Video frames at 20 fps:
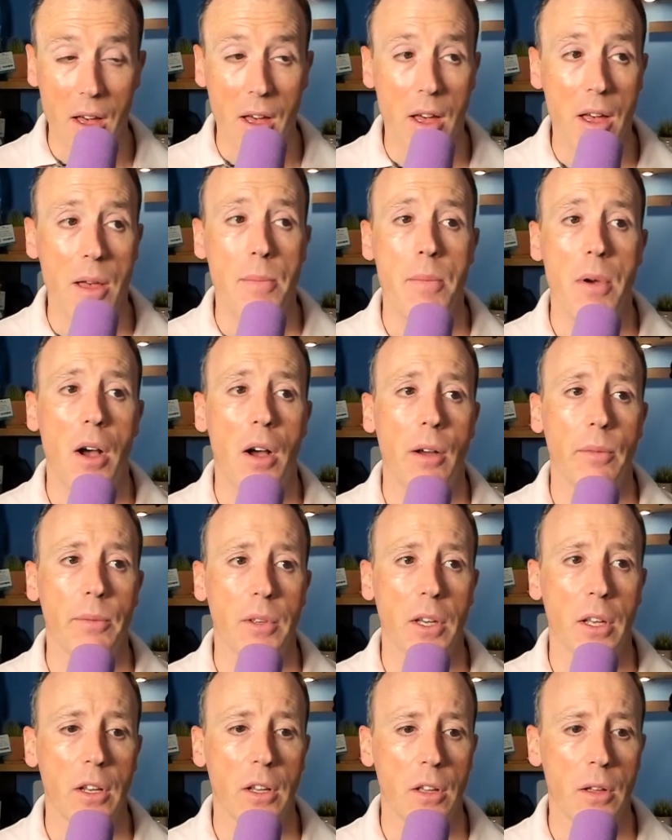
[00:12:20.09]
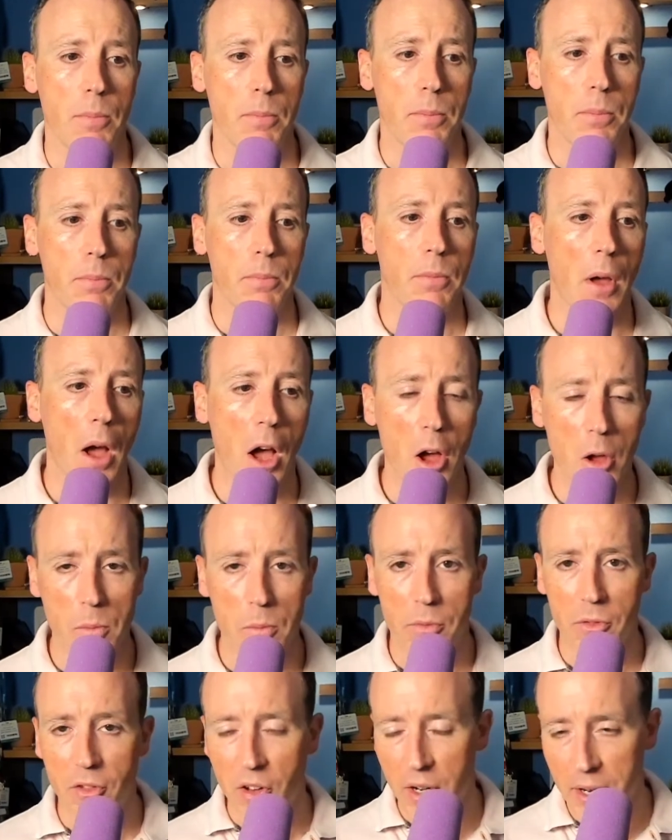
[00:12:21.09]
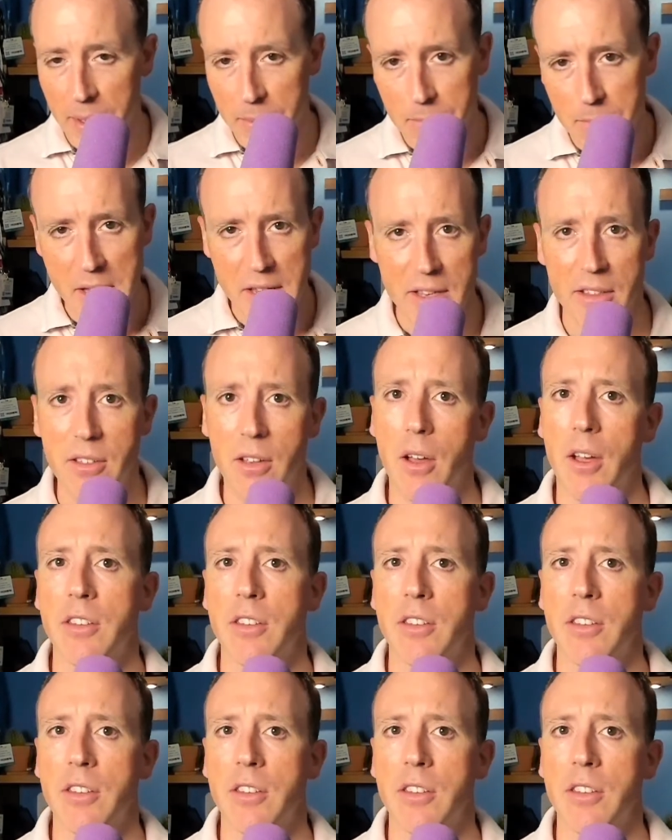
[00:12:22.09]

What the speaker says: I'm going to hopefully meet